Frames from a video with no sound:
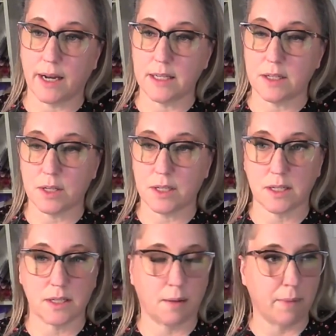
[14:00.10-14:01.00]
on it. So this
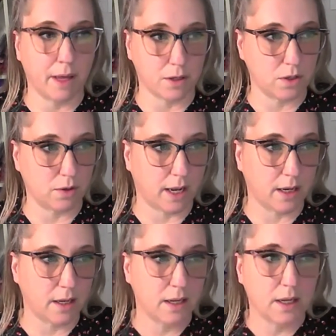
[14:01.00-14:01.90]
is a male
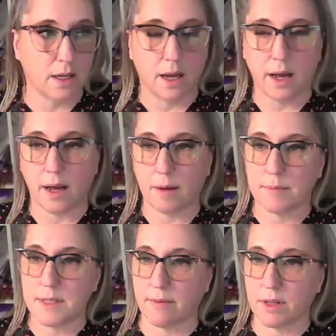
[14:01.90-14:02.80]
student,
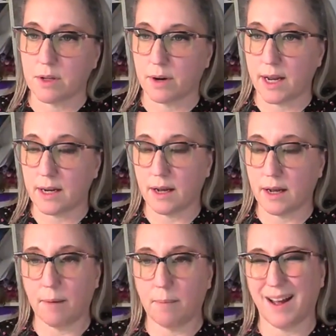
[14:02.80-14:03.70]
7th grade.
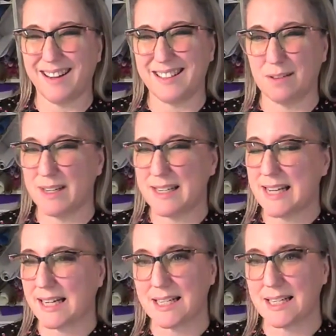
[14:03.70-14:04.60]
I did
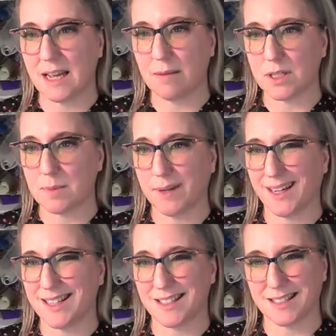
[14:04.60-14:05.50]
redact his name just
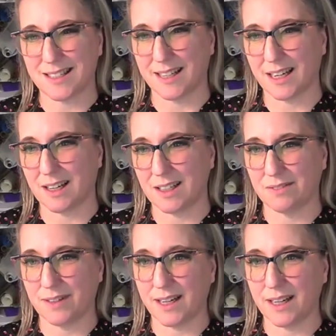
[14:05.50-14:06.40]
because it's not that
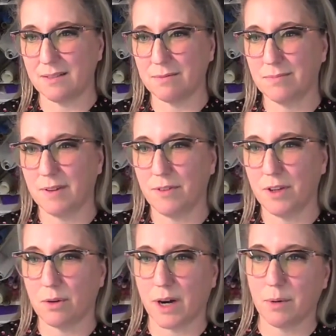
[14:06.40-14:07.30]
hard to find if
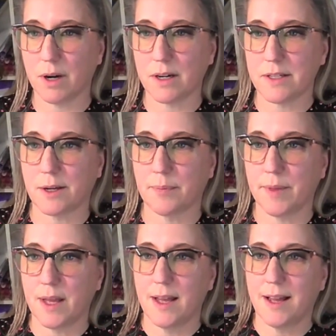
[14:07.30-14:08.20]
you know where I work. So,
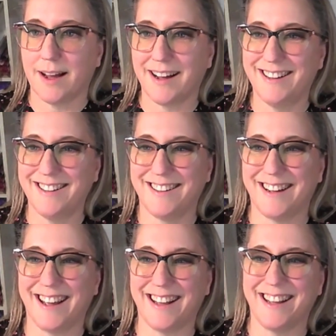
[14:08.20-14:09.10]

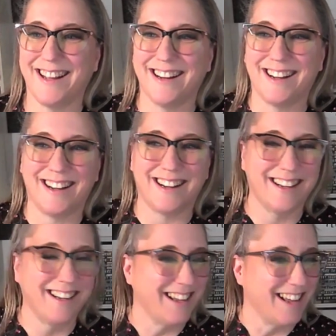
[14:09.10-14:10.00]
and then
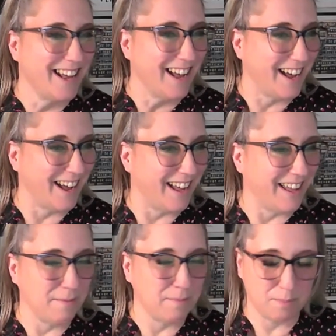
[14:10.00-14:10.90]

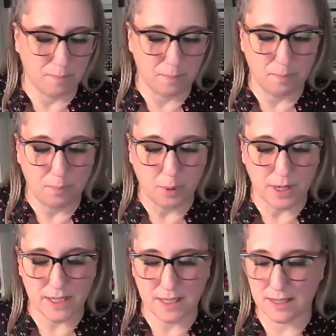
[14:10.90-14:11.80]
I
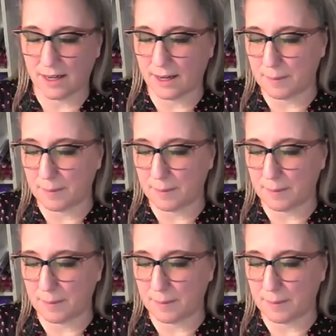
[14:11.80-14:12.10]
put